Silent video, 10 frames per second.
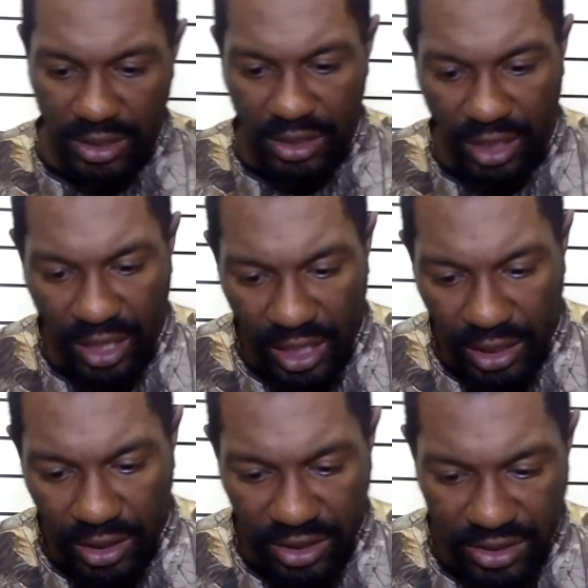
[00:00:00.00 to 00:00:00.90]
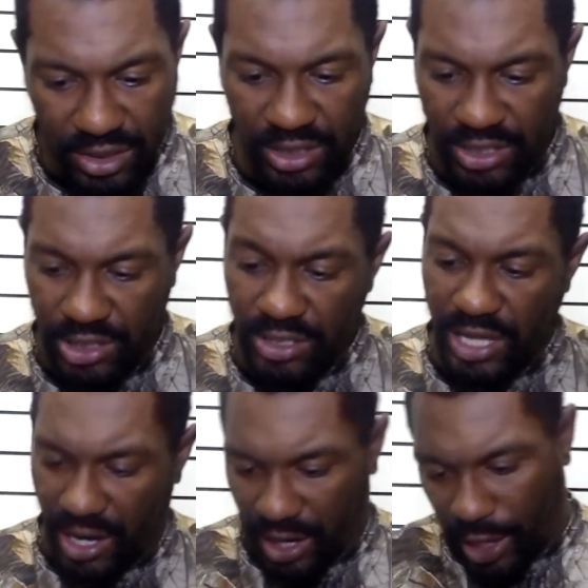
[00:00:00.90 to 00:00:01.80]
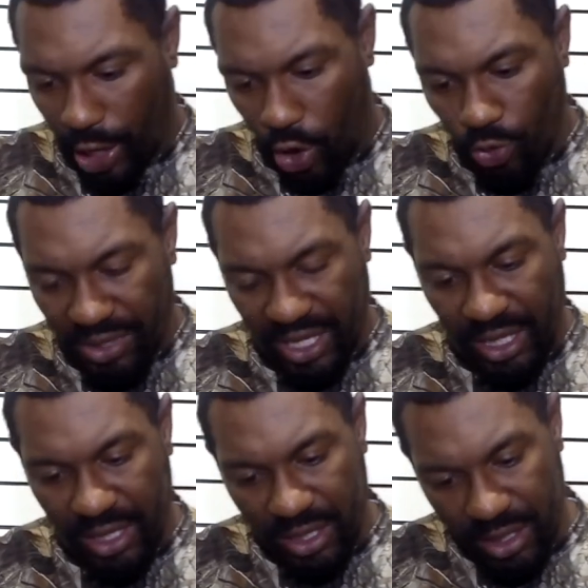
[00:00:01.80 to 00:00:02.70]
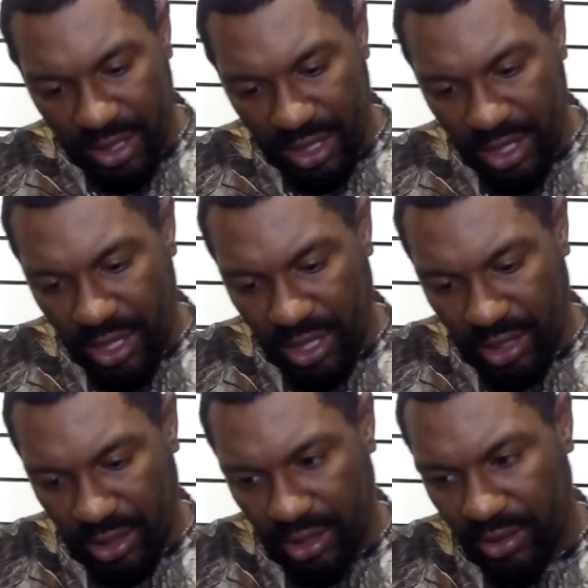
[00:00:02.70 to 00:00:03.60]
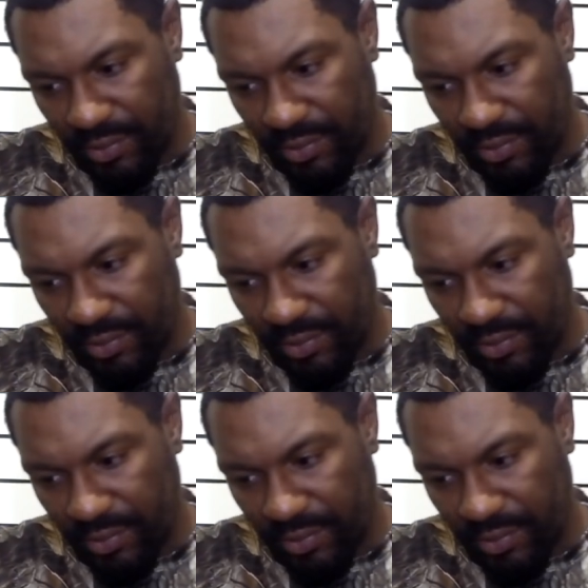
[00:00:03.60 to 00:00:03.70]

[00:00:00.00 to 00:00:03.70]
The color, this looks like a goby color.